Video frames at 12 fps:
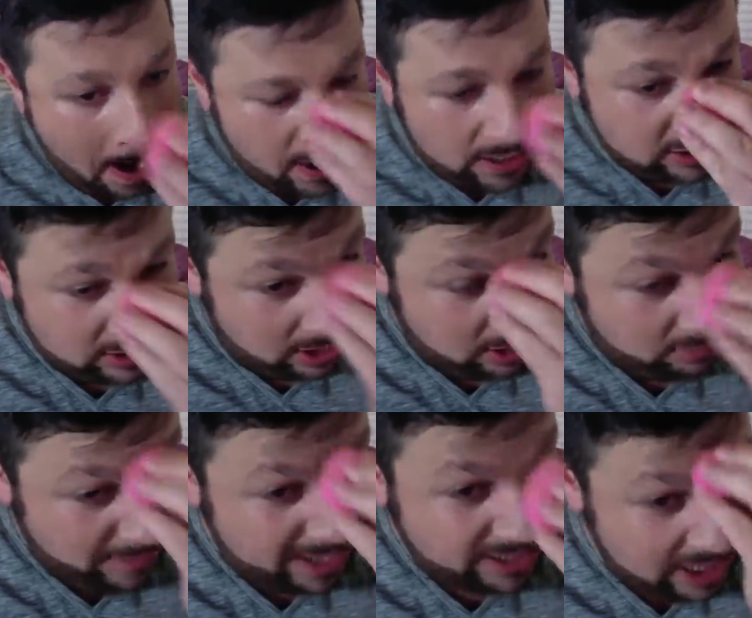is
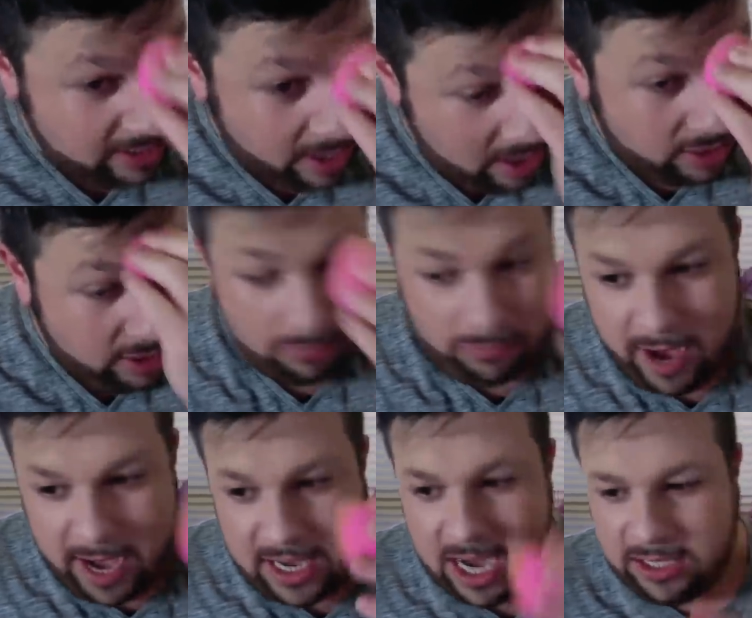correcting the
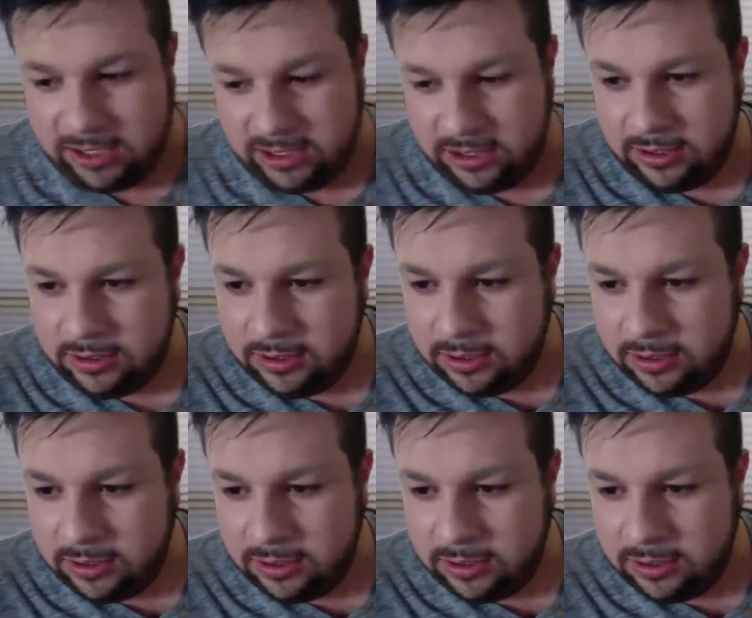redness.